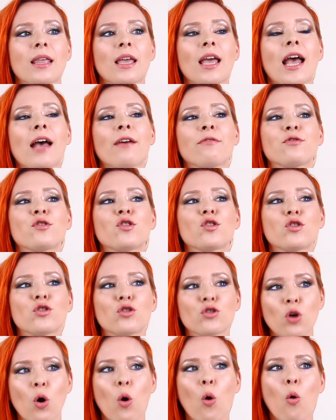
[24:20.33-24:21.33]
have
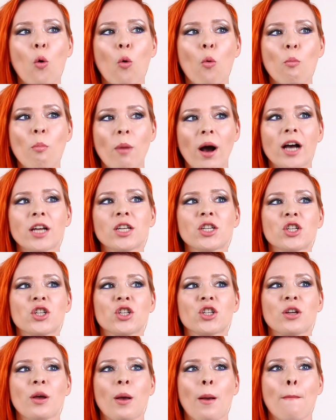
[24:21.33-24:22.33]
so
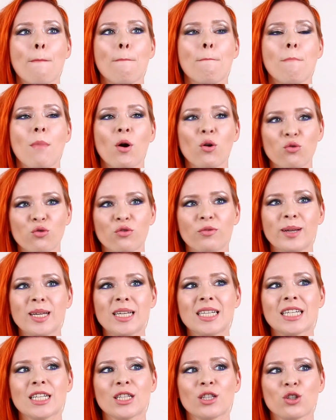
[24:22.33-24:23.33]
much
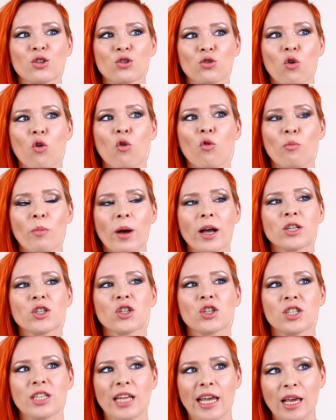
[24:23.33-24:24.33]
movement and so much
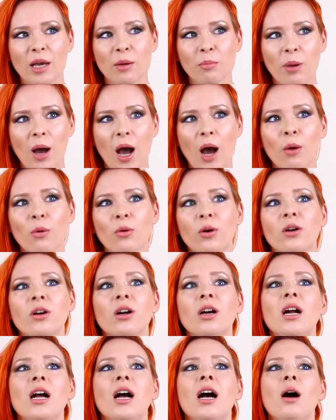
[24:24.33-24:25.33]
staying power